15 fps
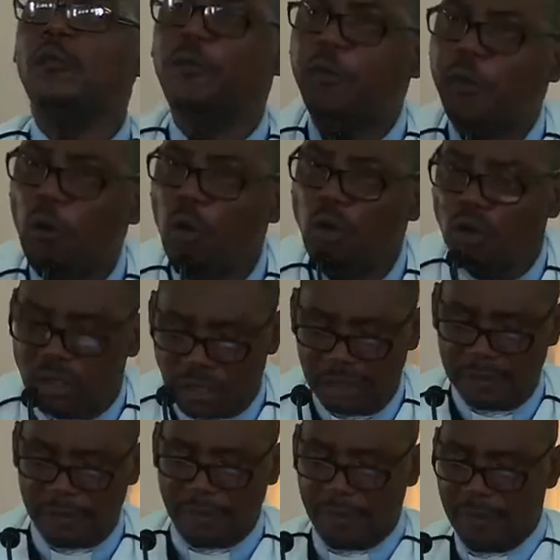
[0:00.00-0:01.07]
food,
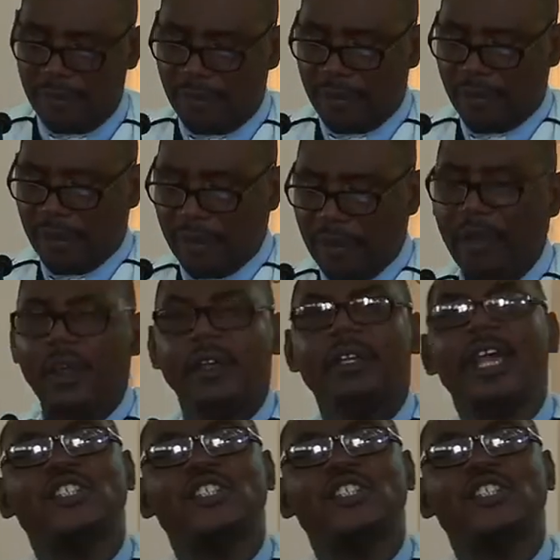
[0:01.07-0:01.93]
the